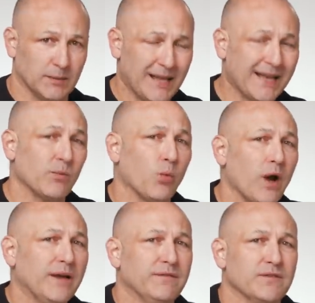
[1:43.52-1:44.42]
Black and
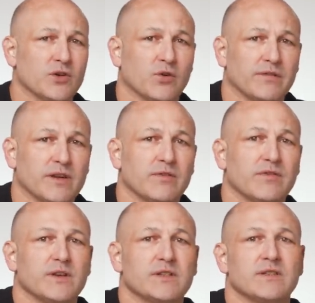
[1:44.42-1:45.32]
white photography
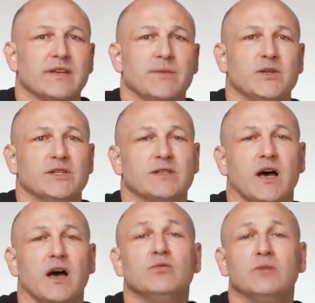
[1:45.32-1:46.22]
refers to images
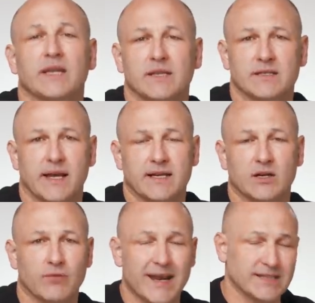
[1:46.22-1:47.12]
that only
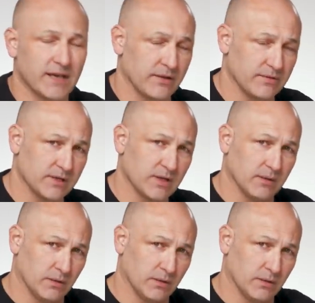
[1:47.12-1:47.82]
contain grey tones,